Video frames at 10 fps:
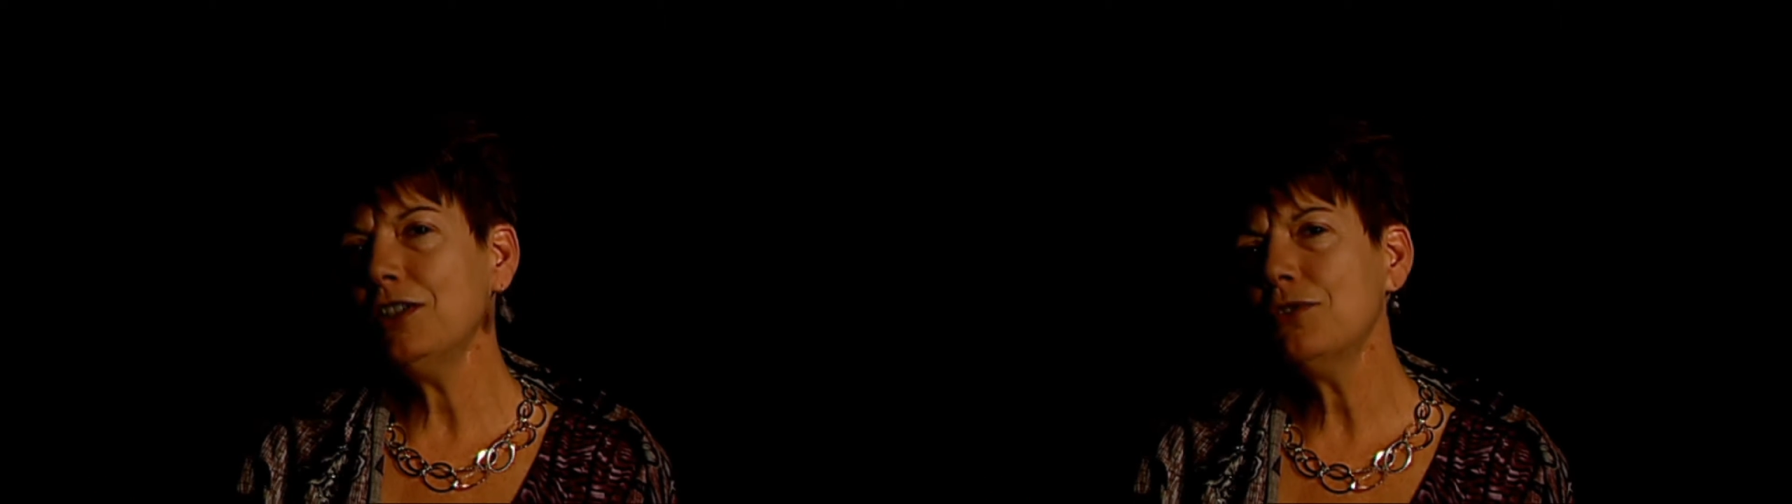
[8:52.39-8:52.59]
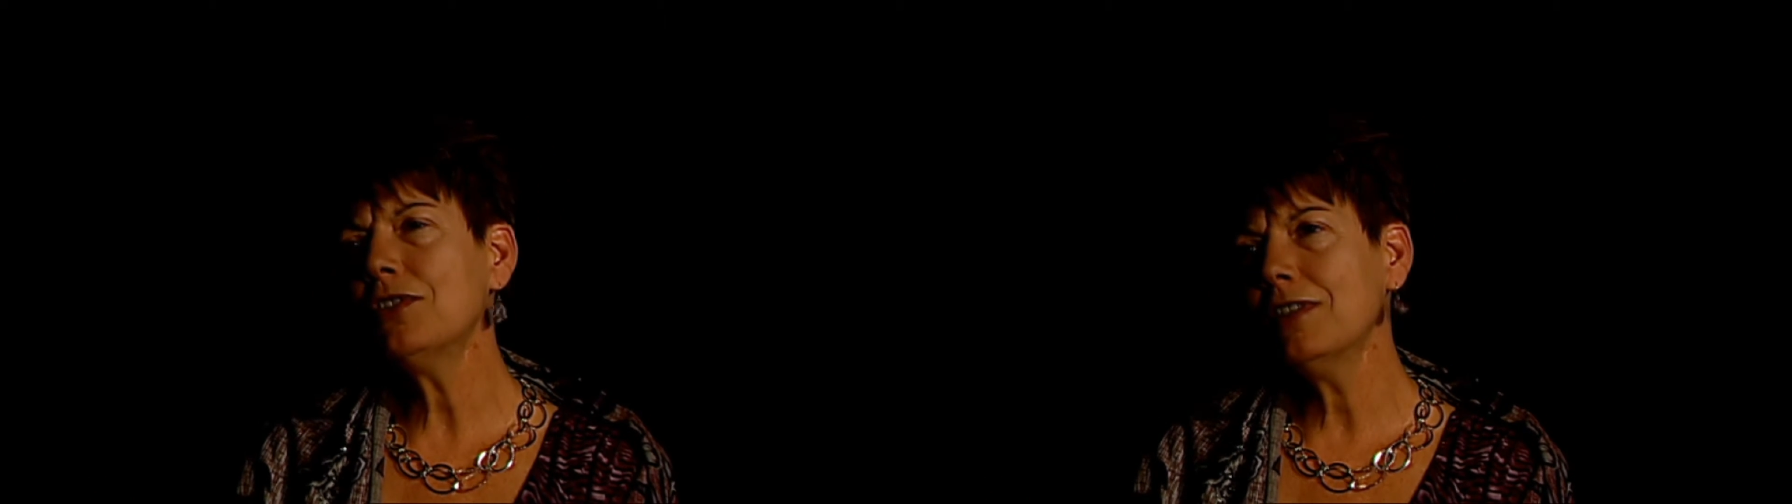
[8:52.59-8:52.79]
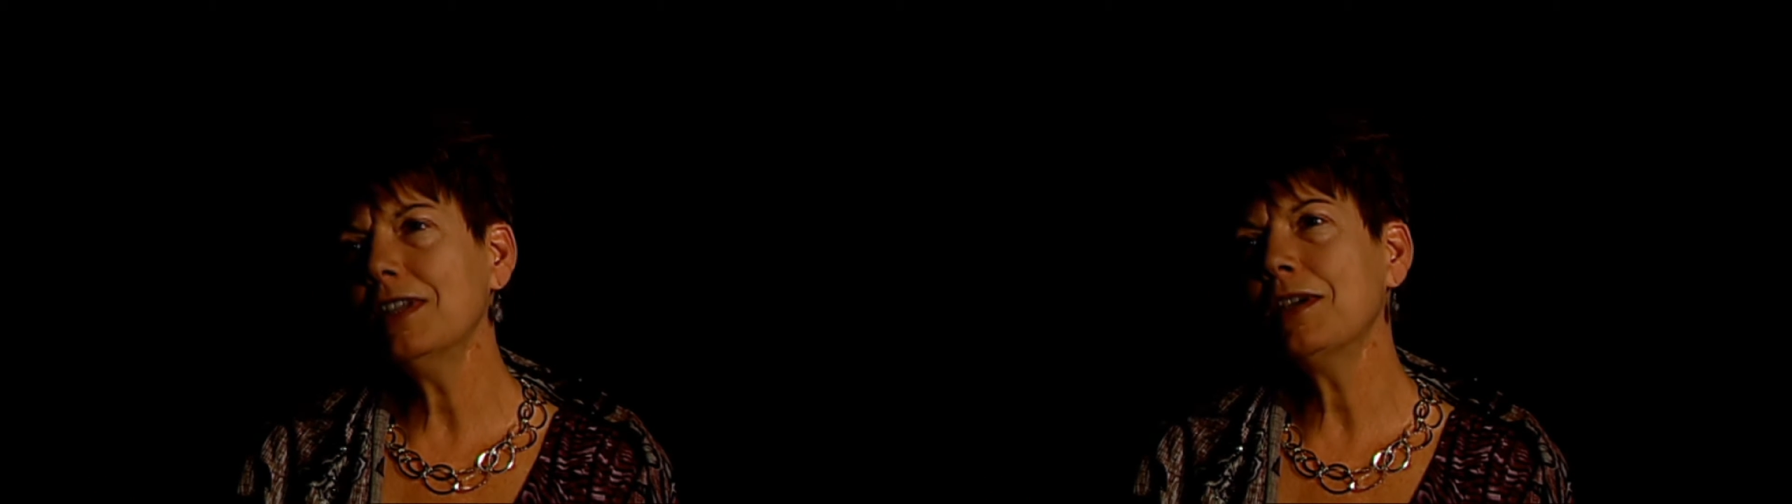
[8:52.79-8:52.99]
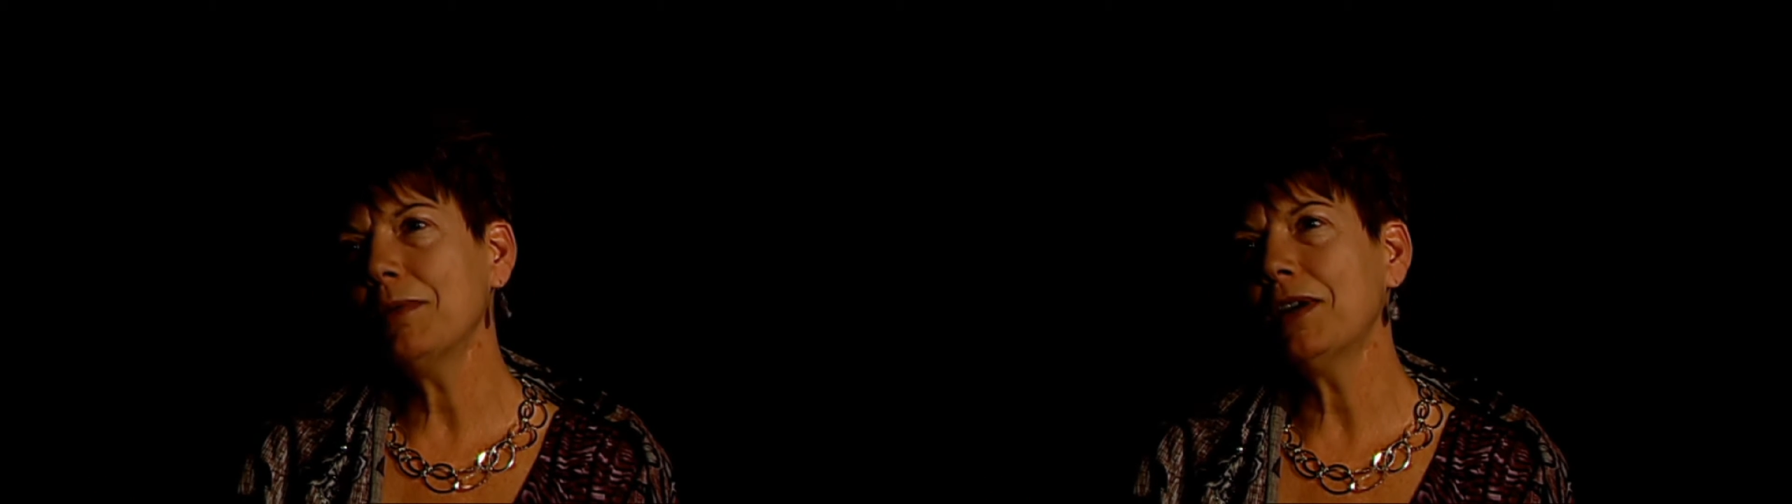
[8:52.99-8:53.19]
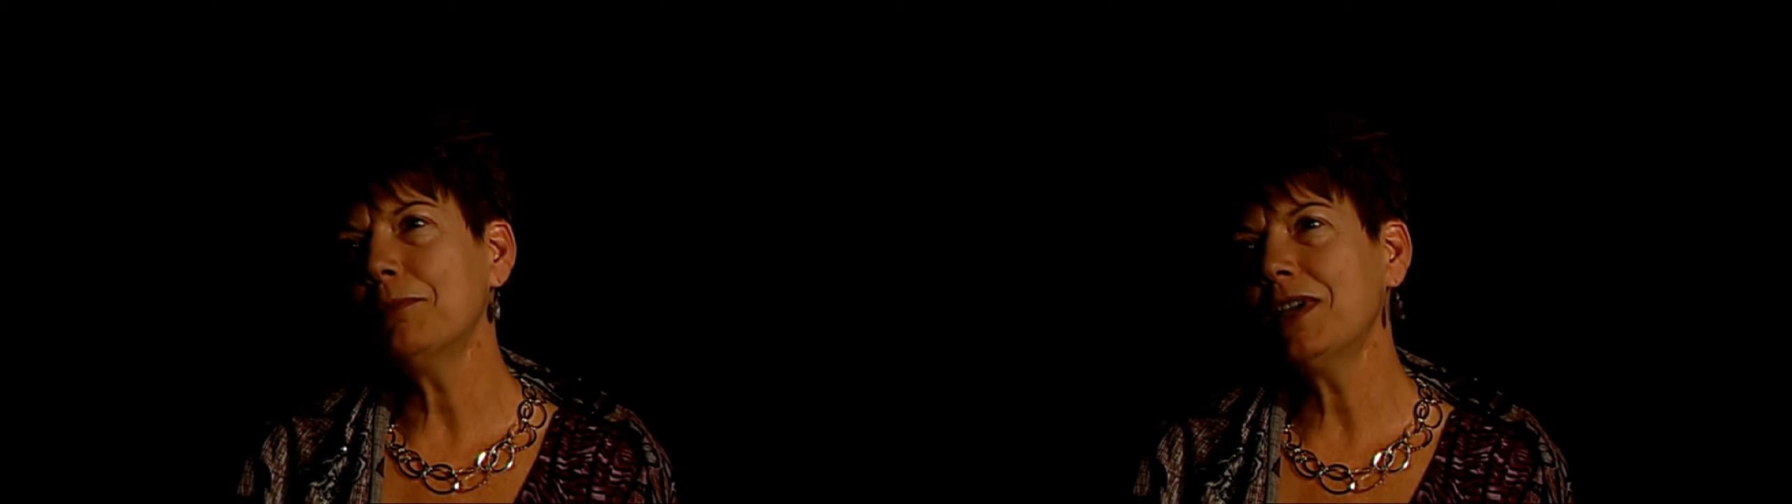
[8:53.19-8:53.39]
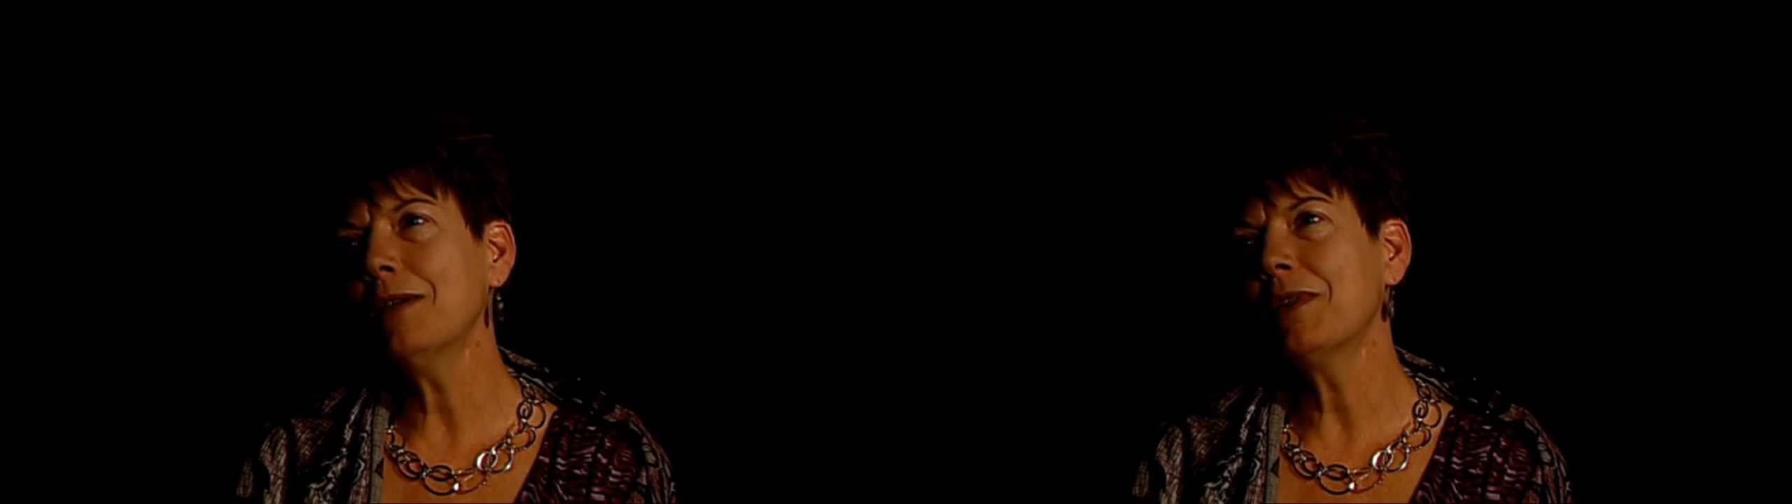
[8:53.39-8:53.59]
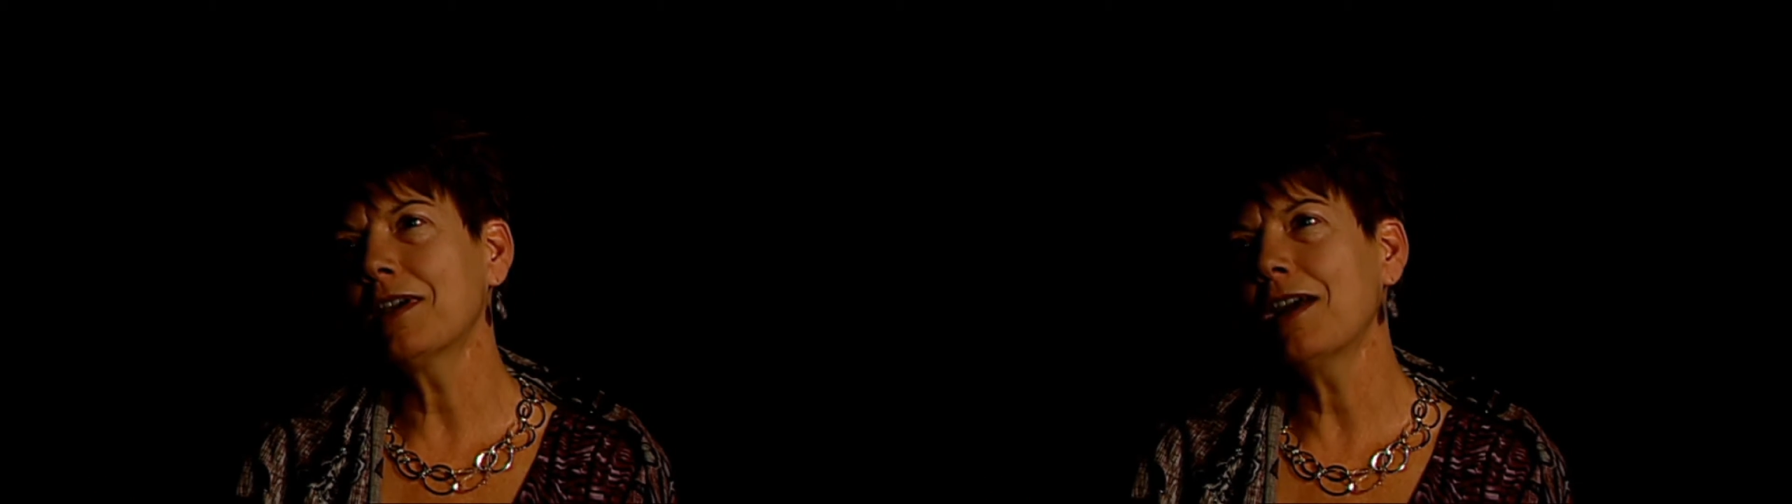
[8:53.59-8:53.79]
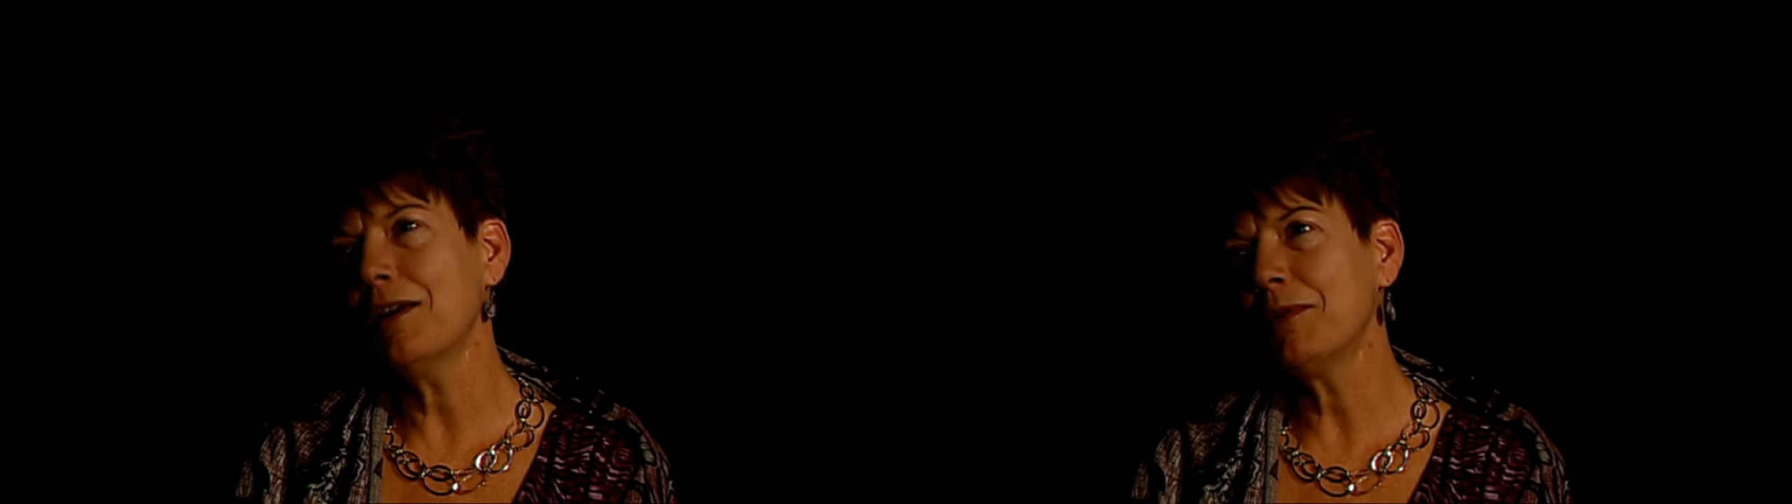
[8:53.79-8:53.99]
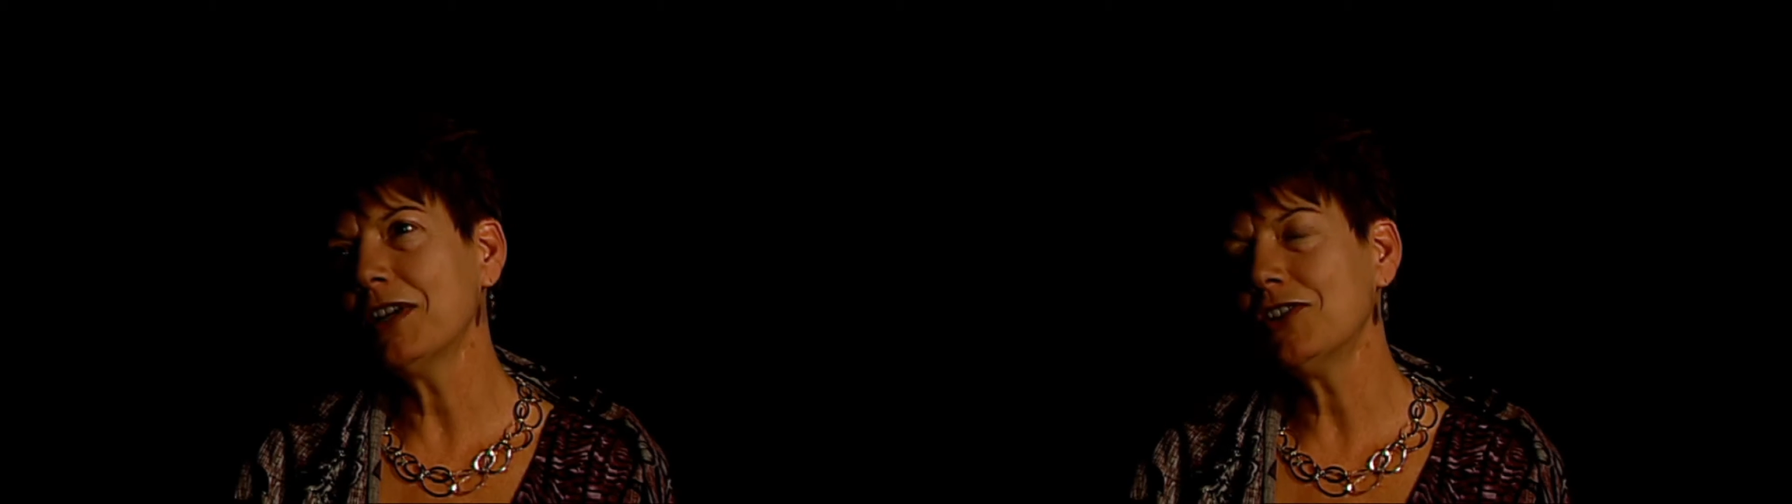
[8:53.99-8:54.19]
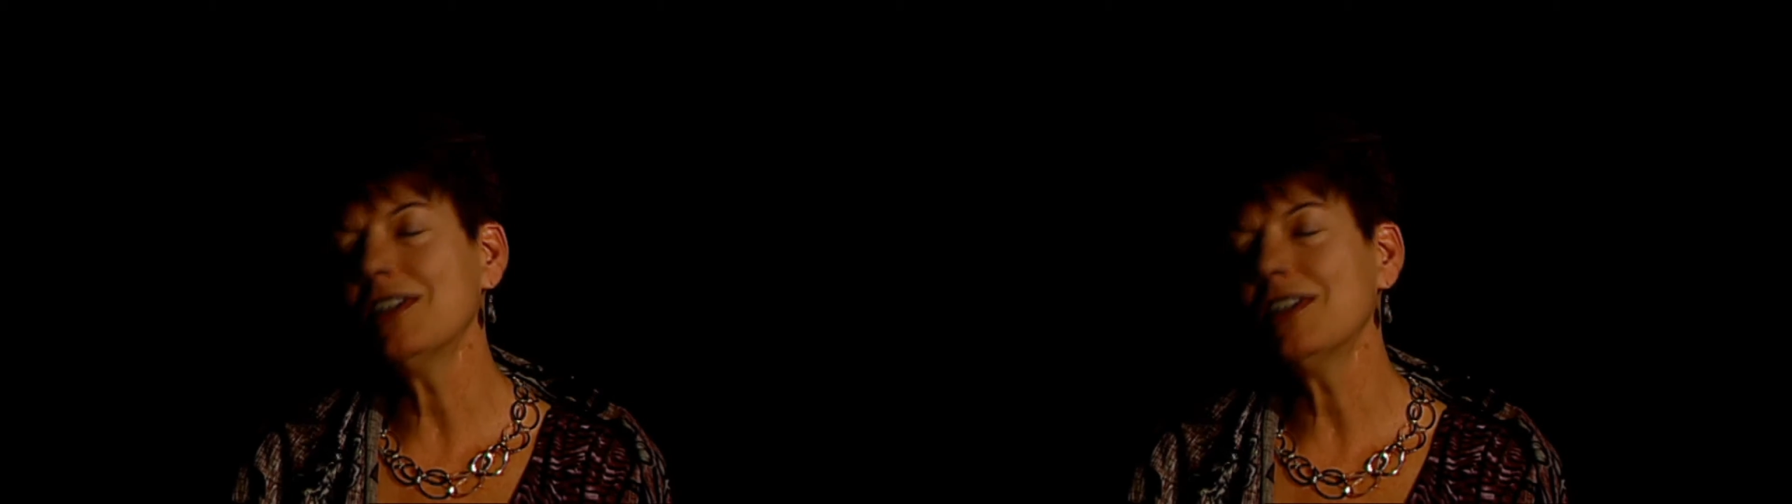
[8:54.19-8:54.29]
you should think about becoming a chiropractor.